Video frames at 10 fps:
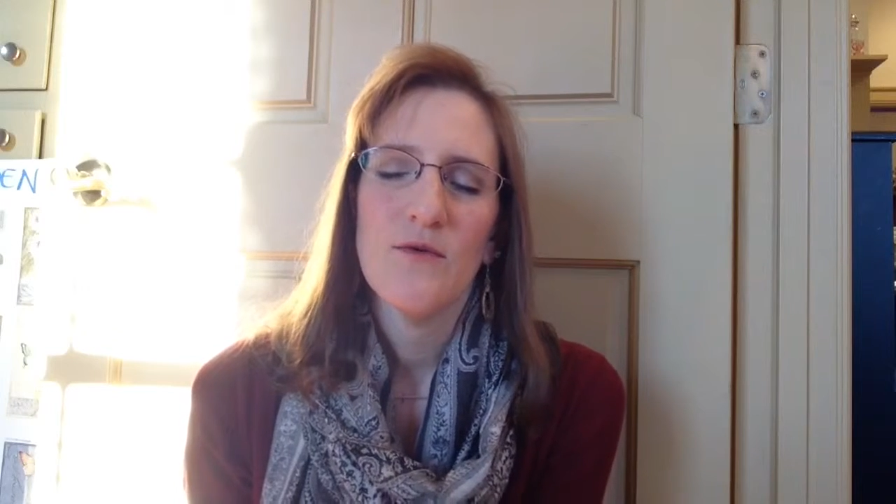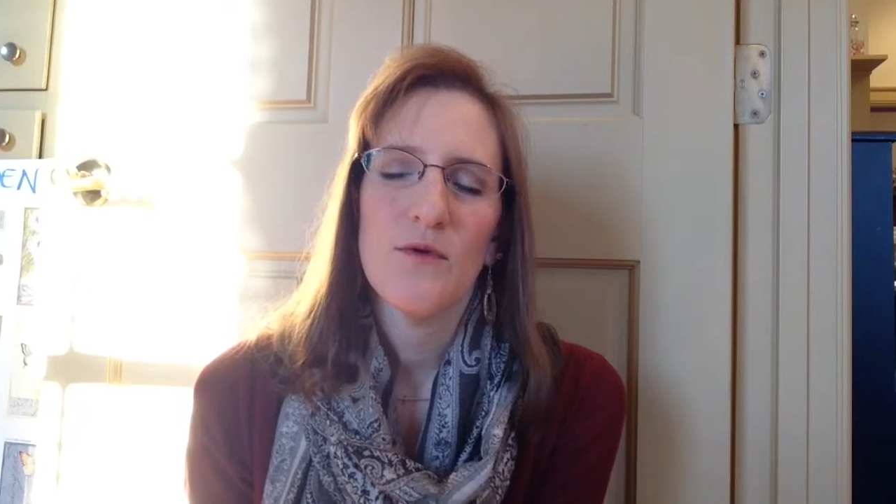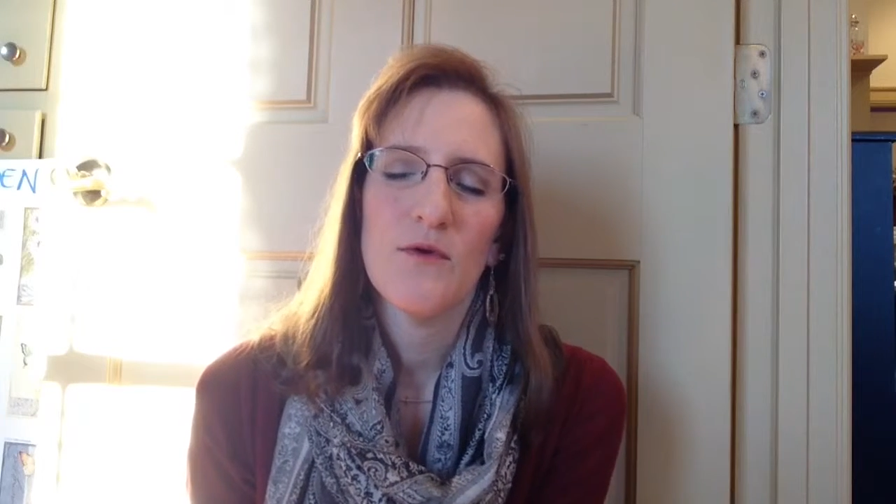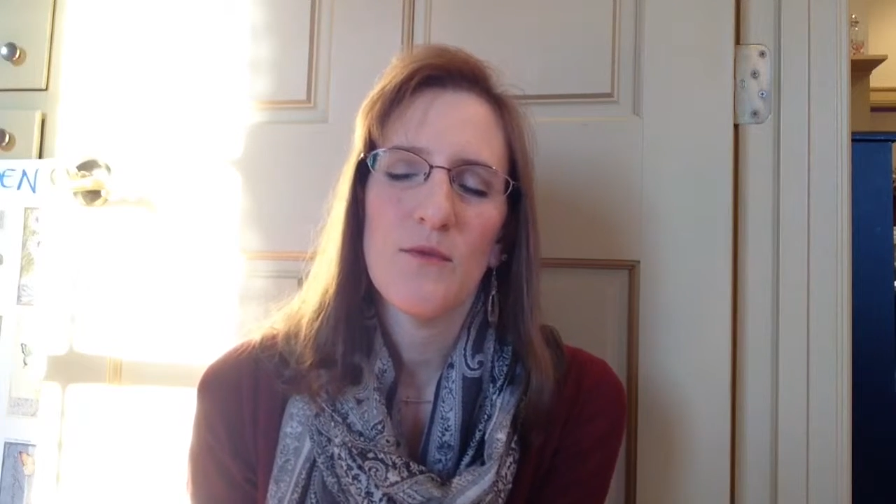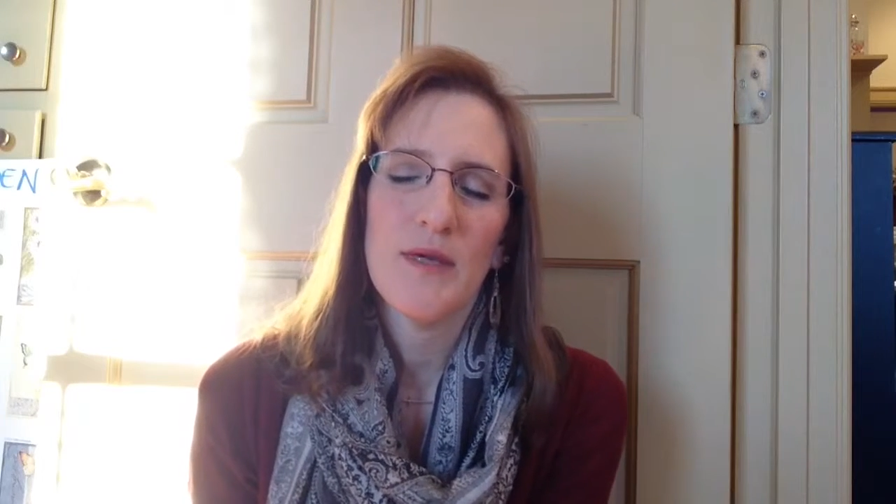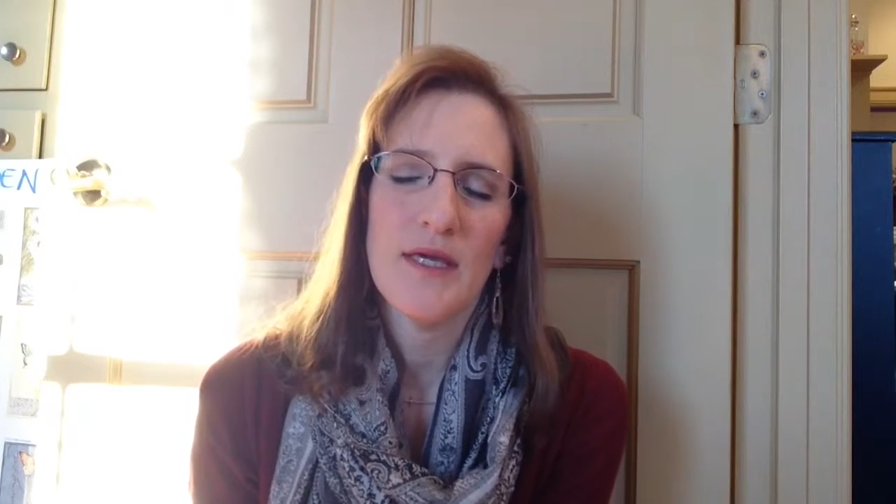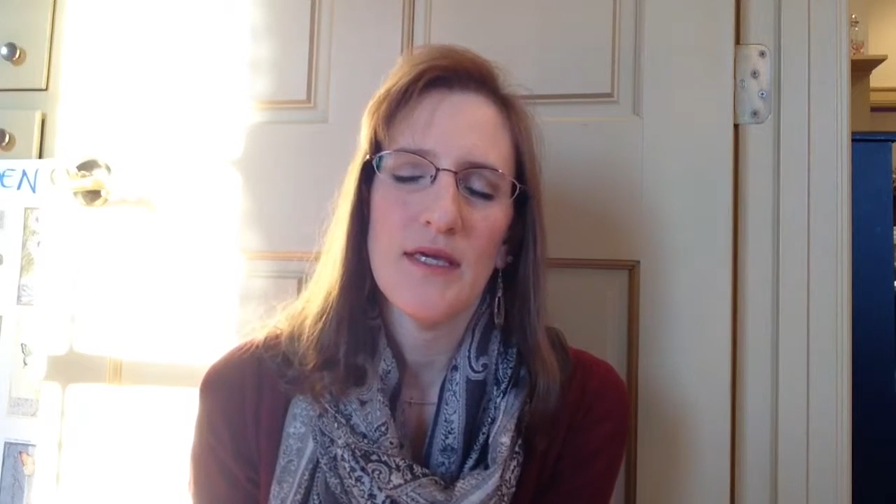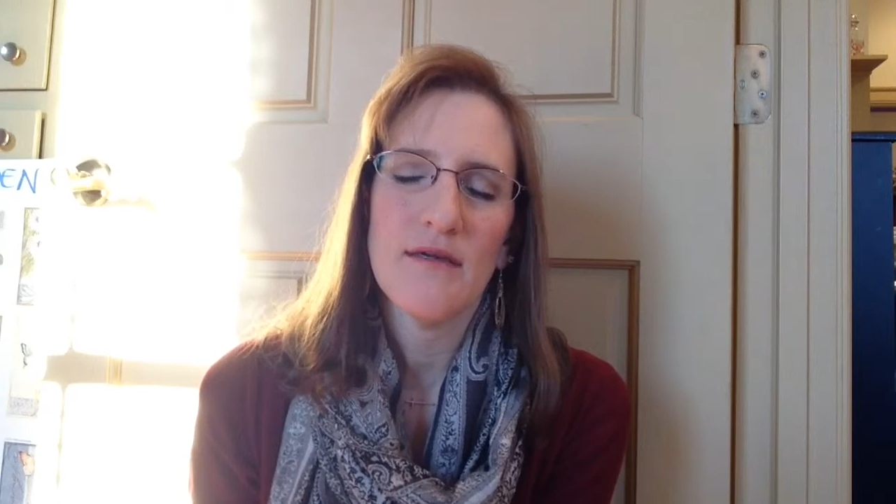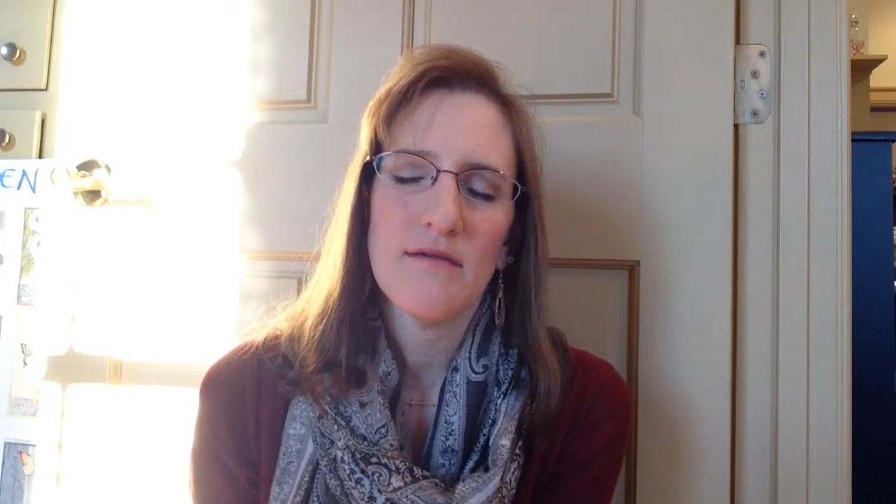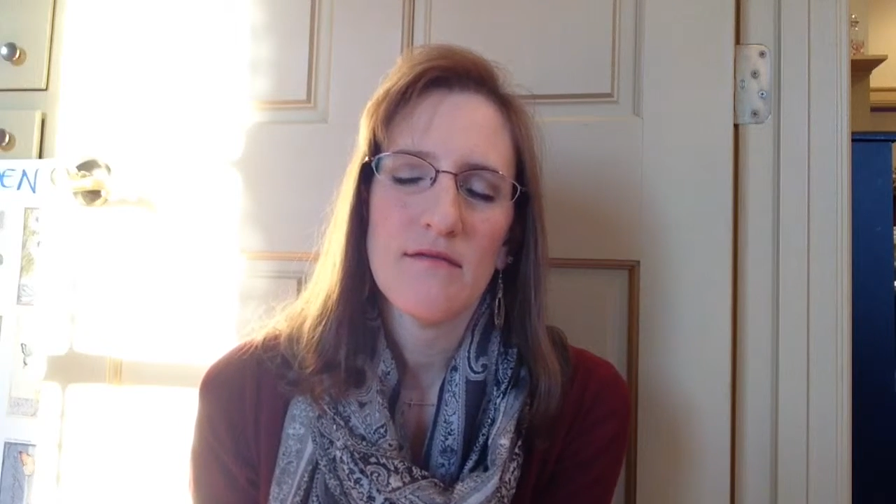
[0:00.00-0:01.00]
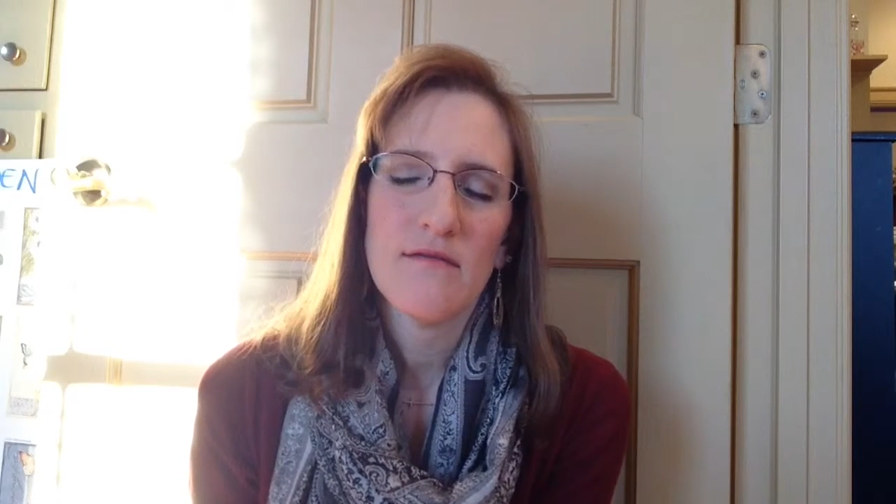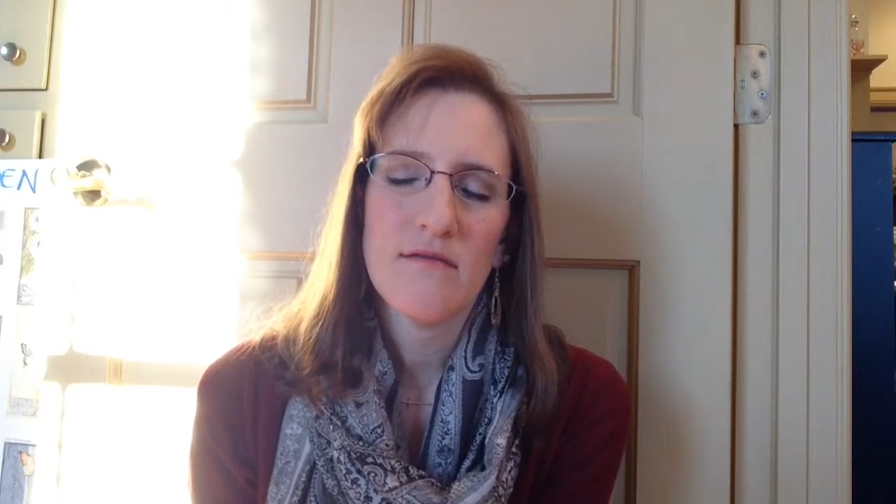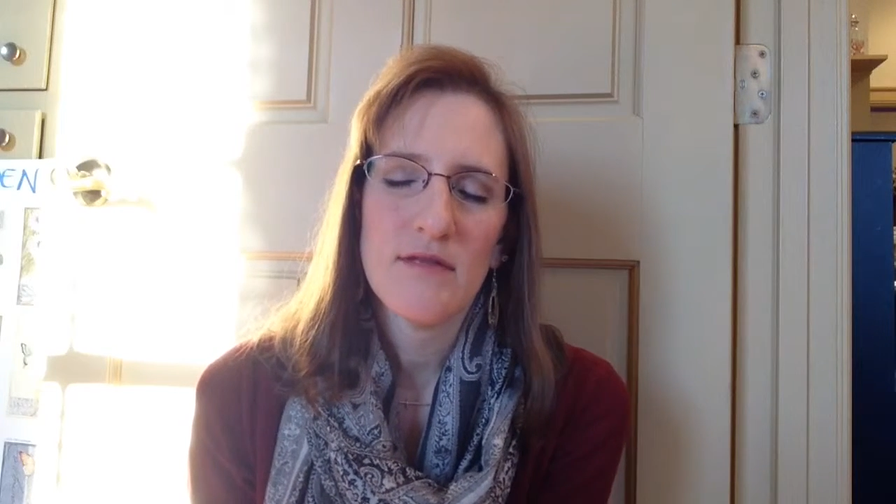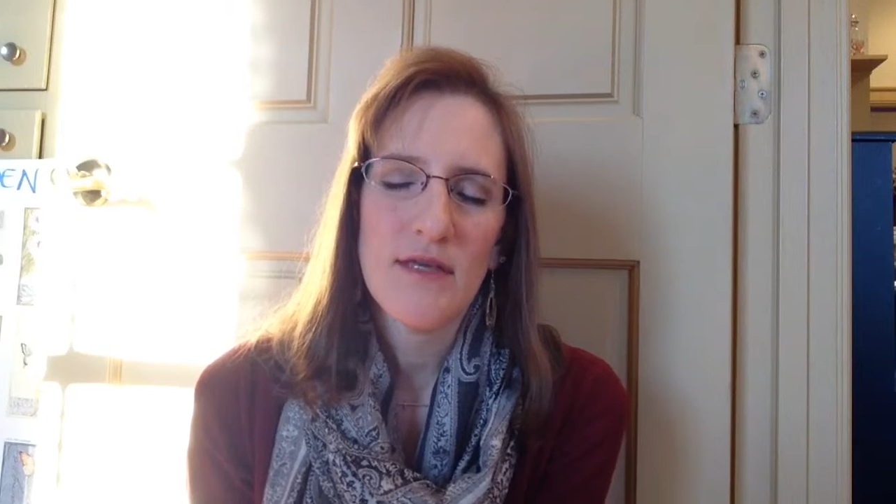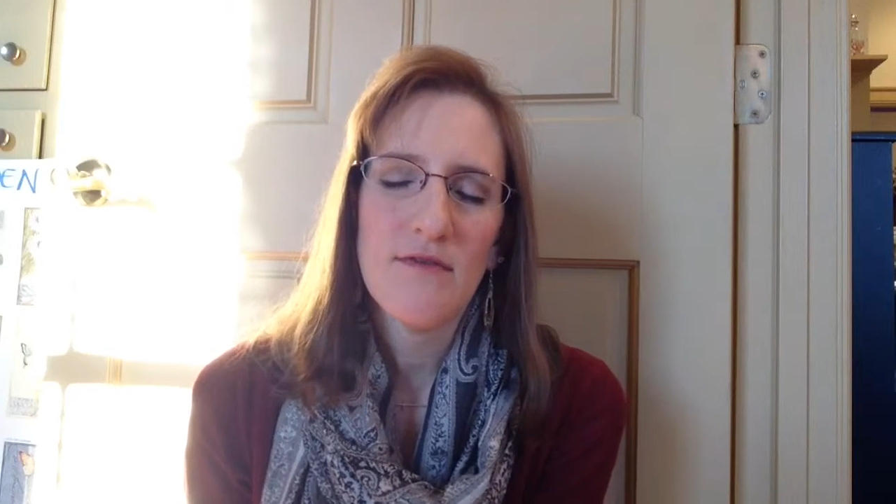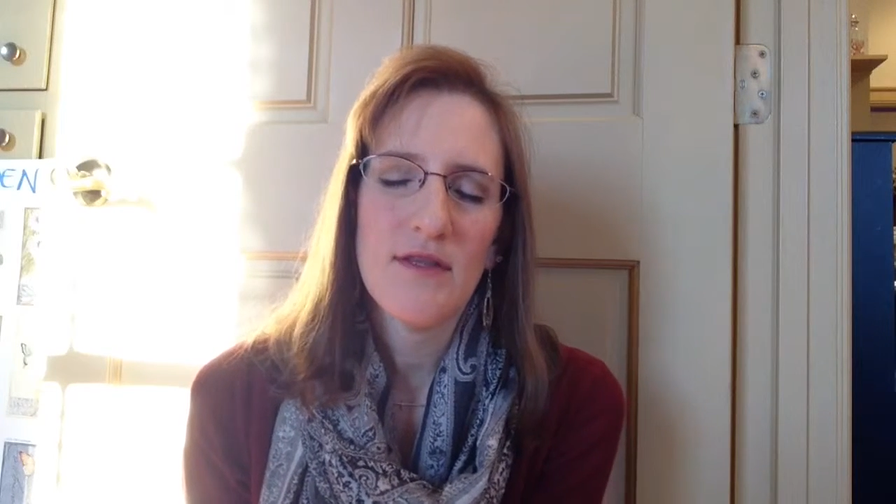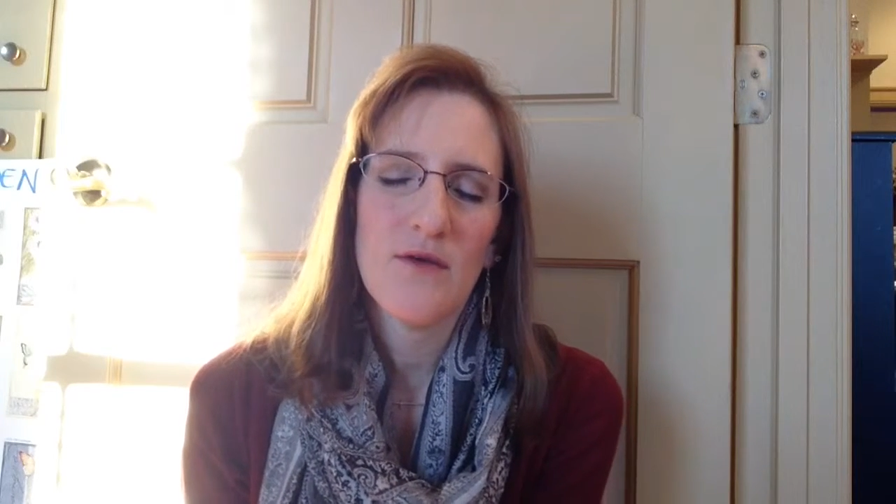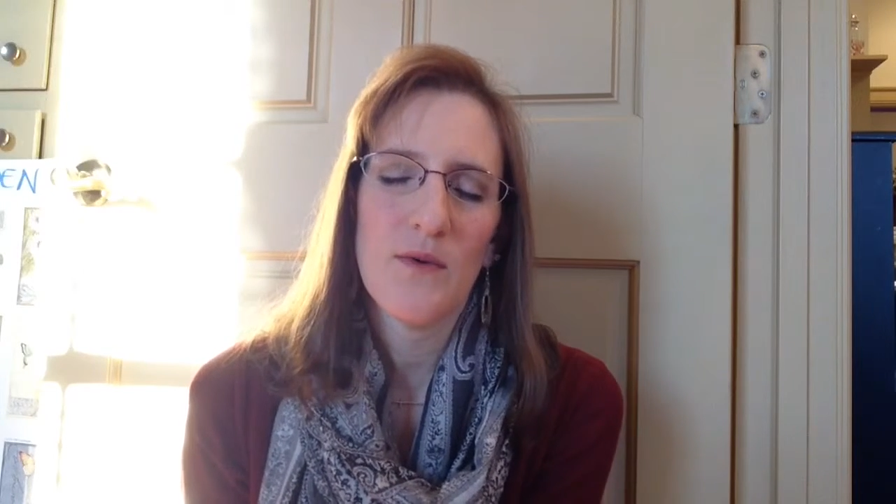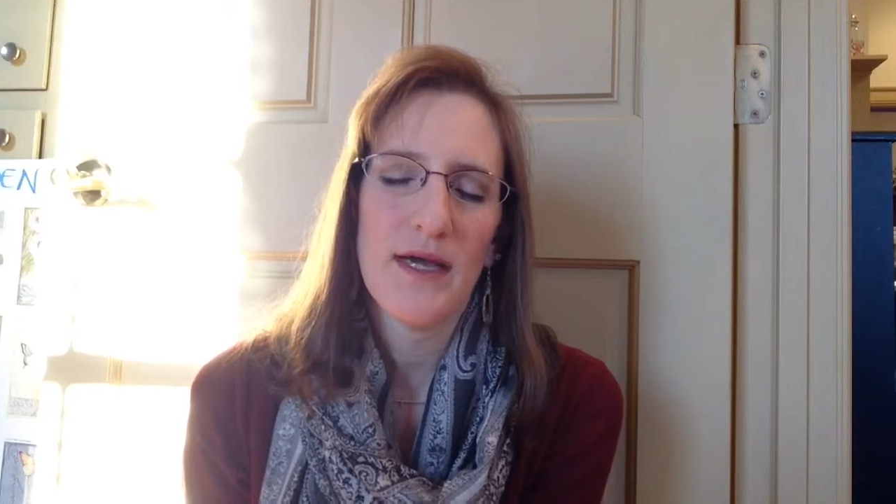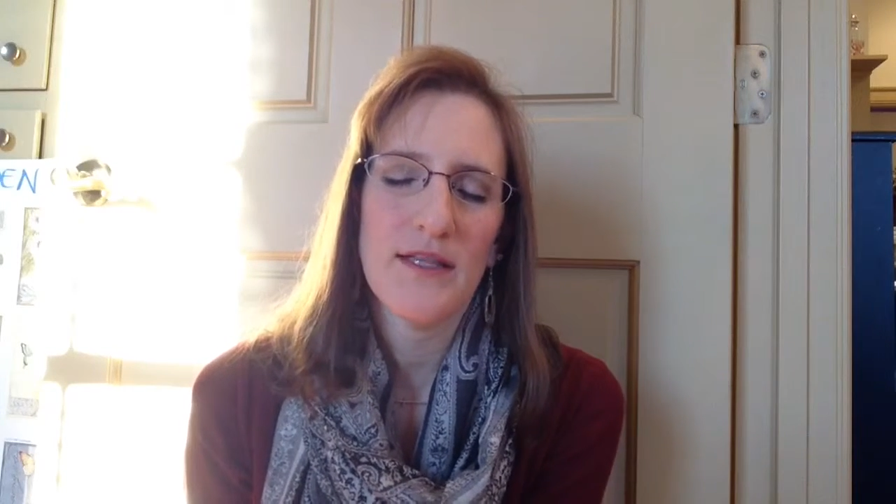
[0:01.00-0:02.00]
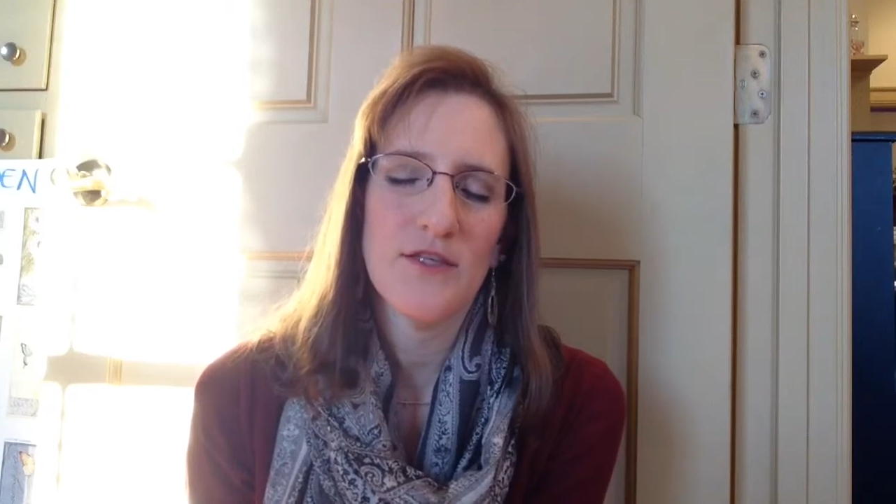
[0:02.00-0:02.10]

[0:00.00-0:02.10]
we will be living the way